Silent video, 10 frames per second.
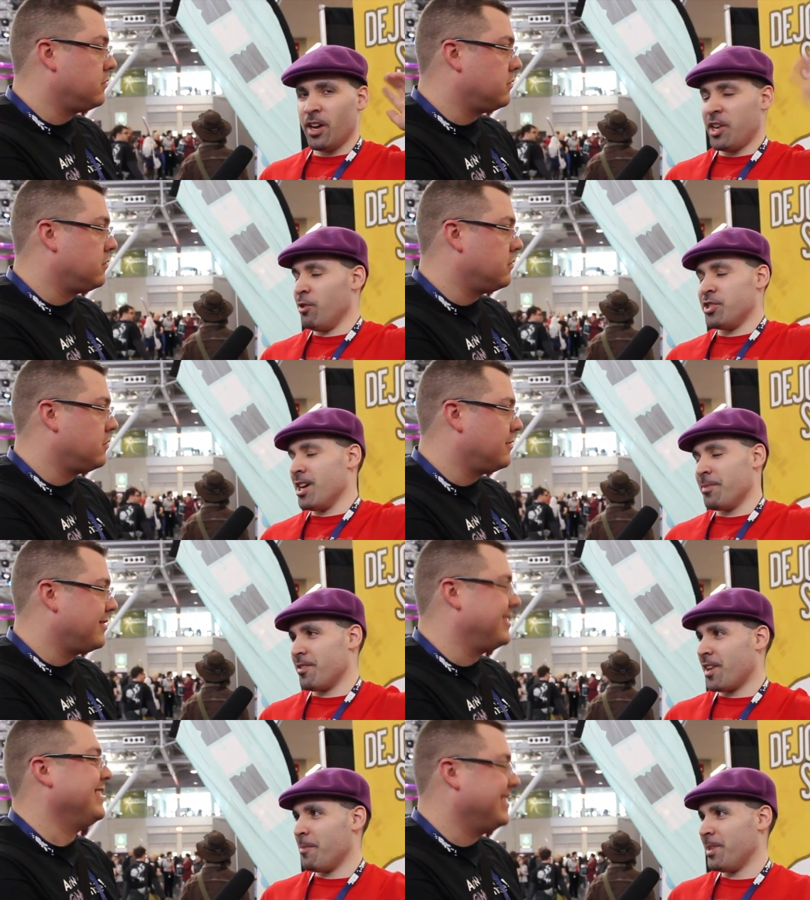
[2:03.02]
Speaker 1: a huge
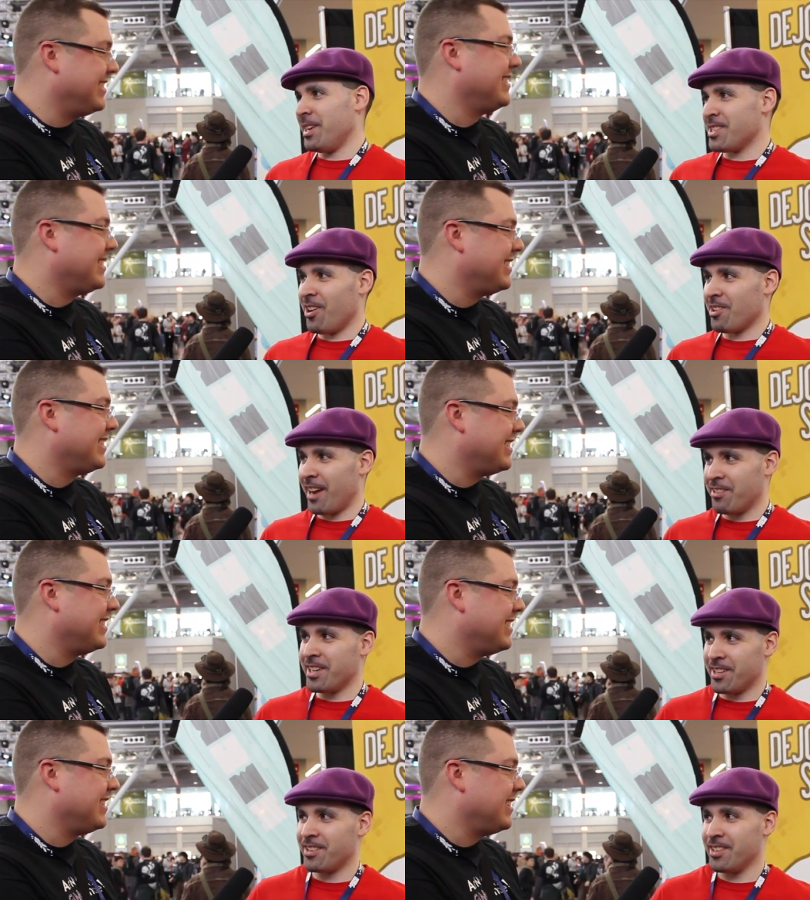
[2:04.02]
number of companies all
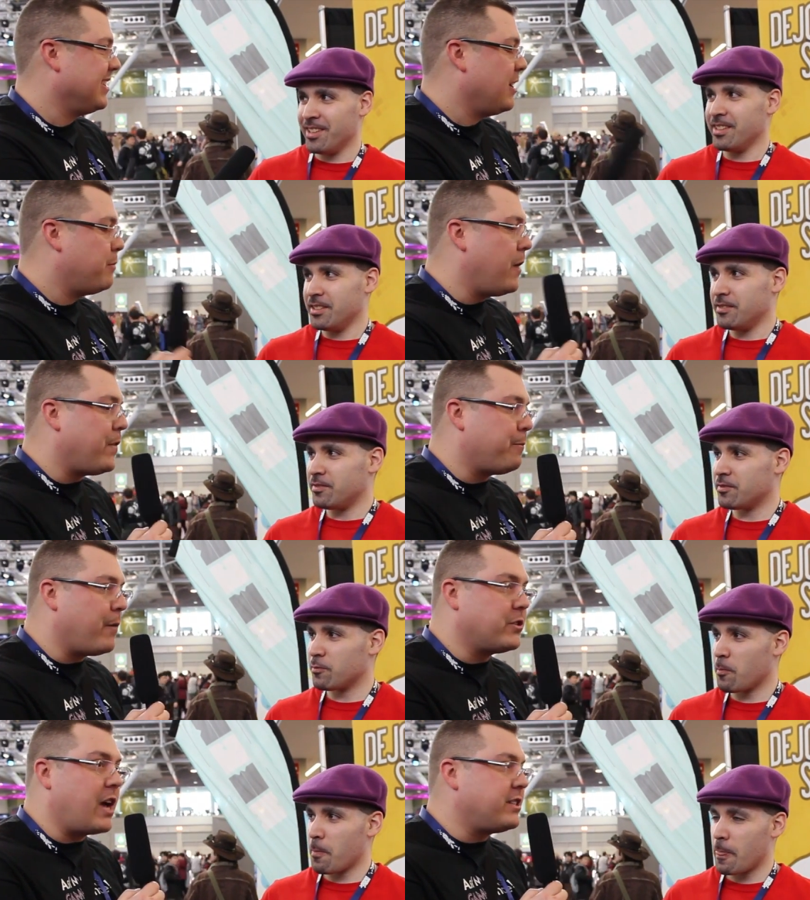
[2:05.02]
around here.
Speaker 2: Perfect,
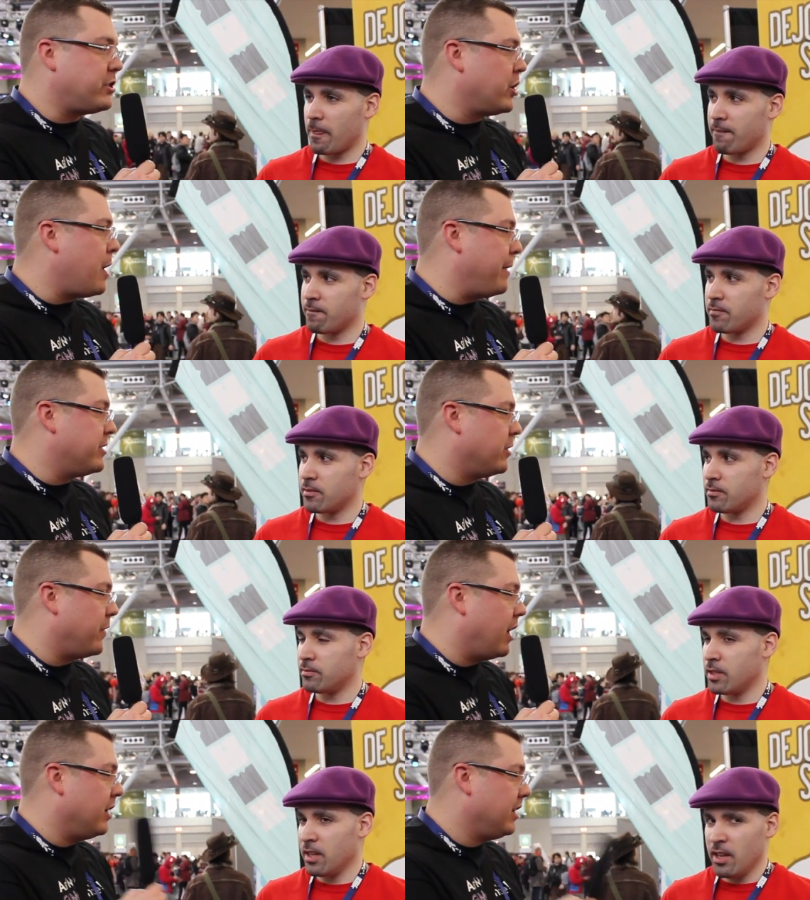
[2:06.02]
perfect. So, how's the turnout been so
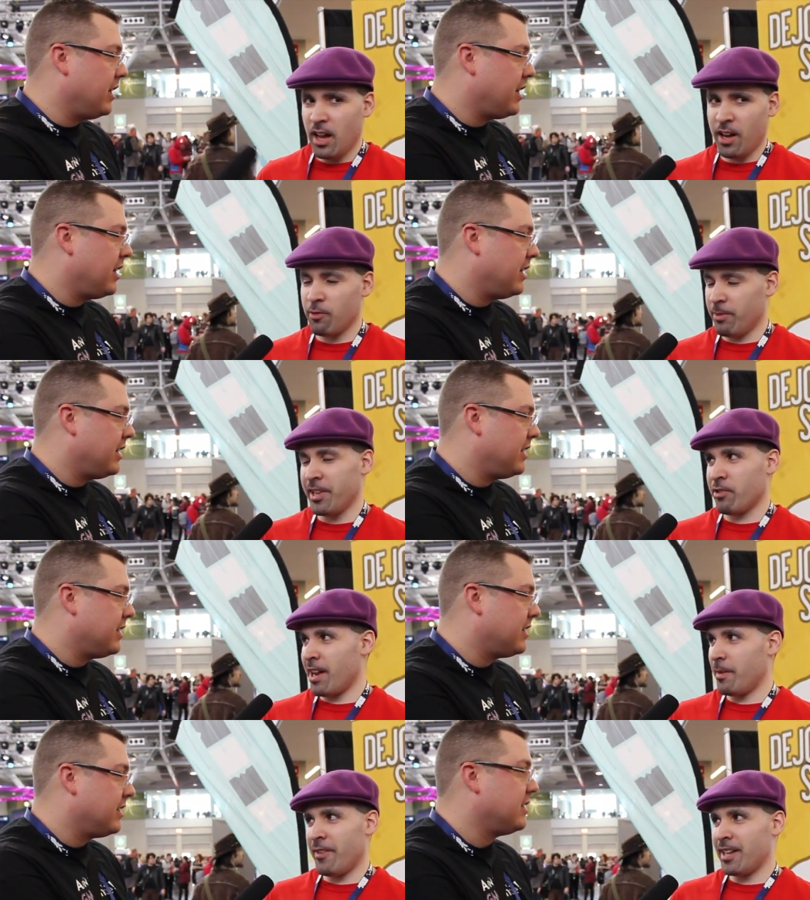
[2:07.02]
far?
Speaker 1: Uh, really
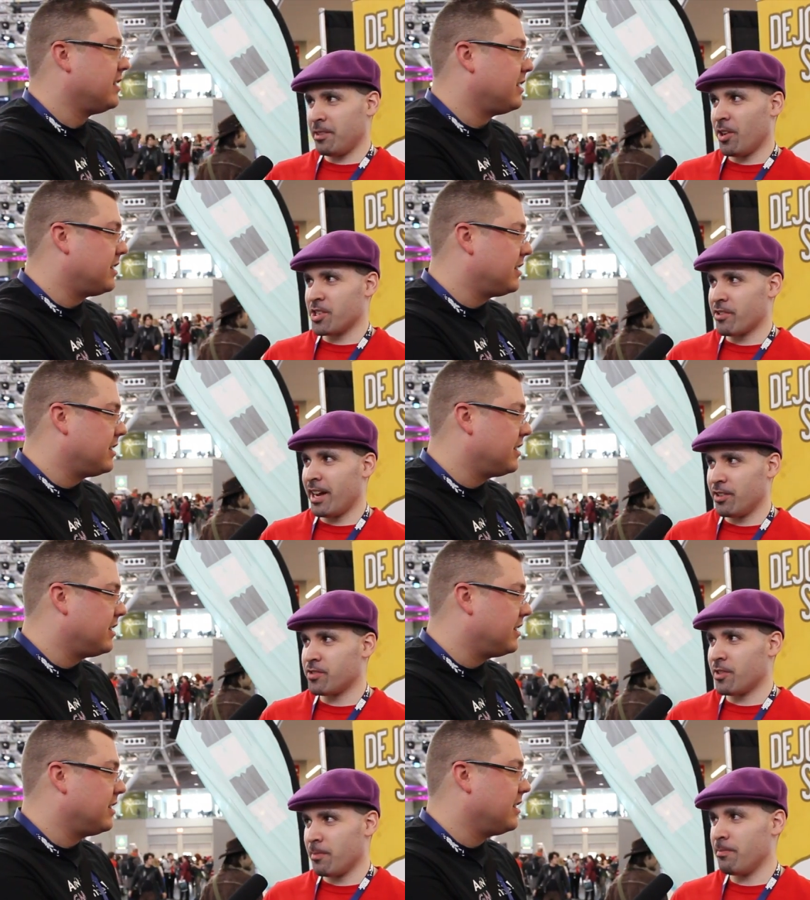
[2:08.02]
great. We've had large
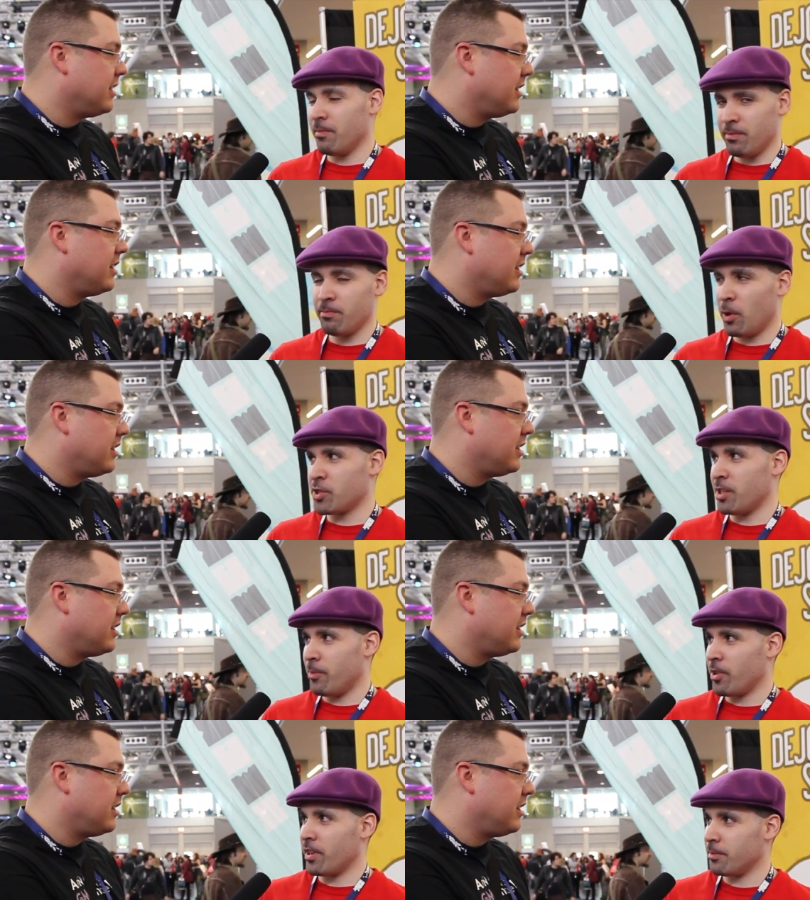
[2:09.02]
crowds for most of the
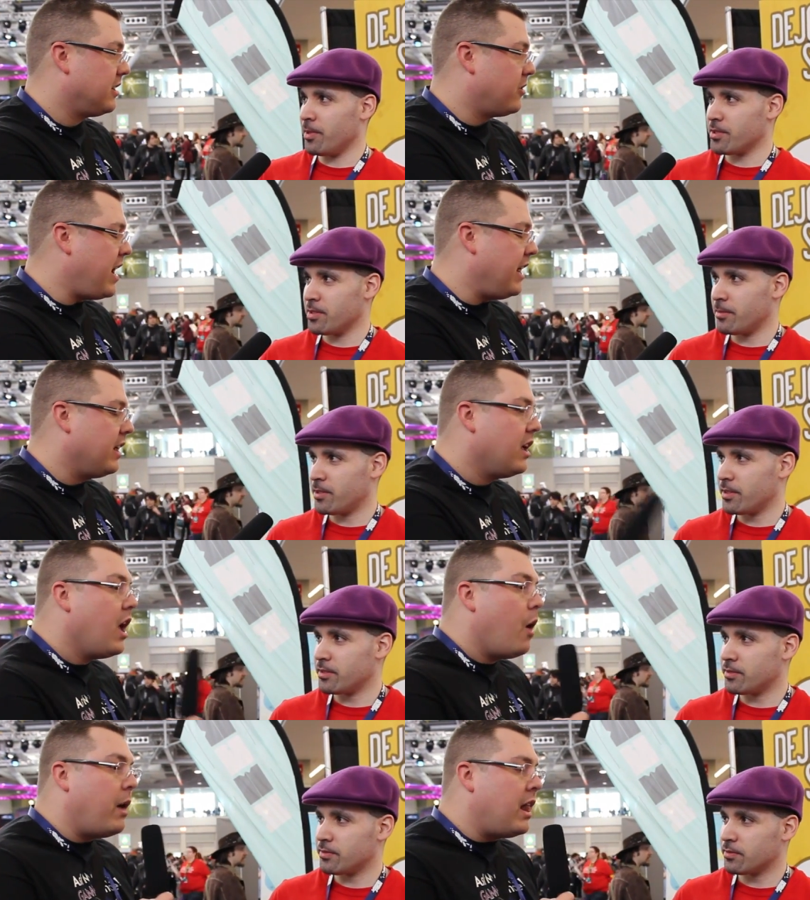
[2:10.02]
morning.
Speaker 2: Great.
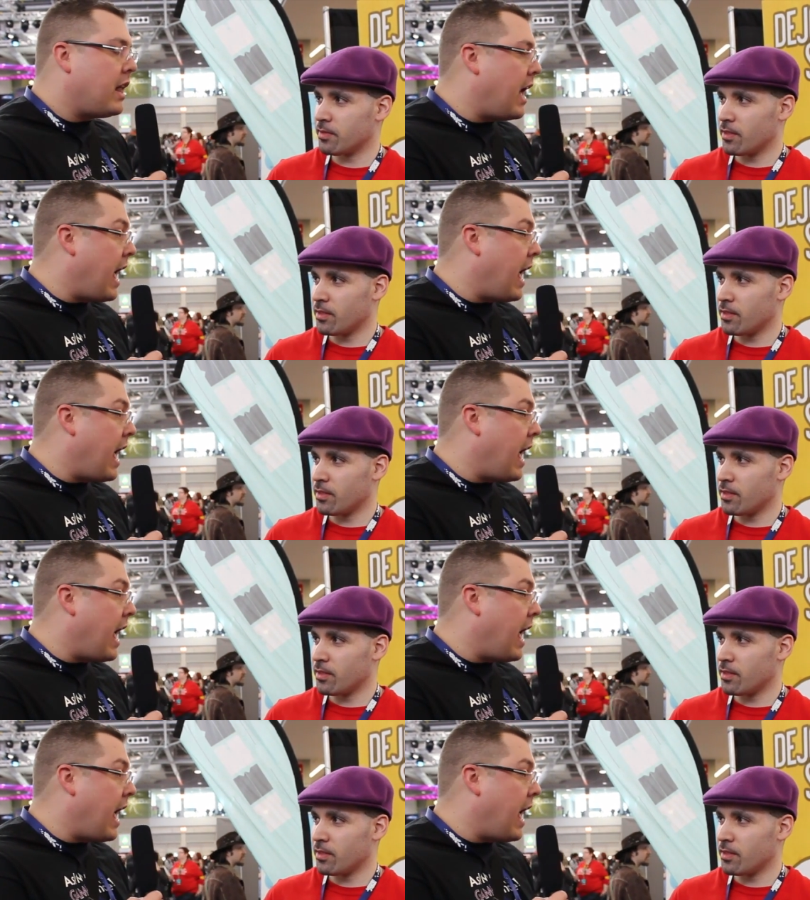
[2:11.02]
Well,